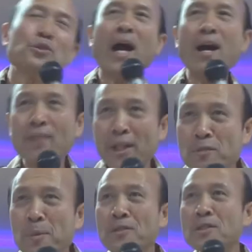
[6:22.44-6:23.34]
you have
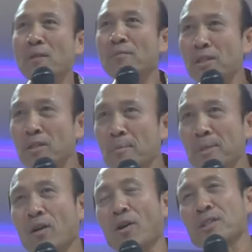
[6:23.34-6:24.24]
experienced something similar or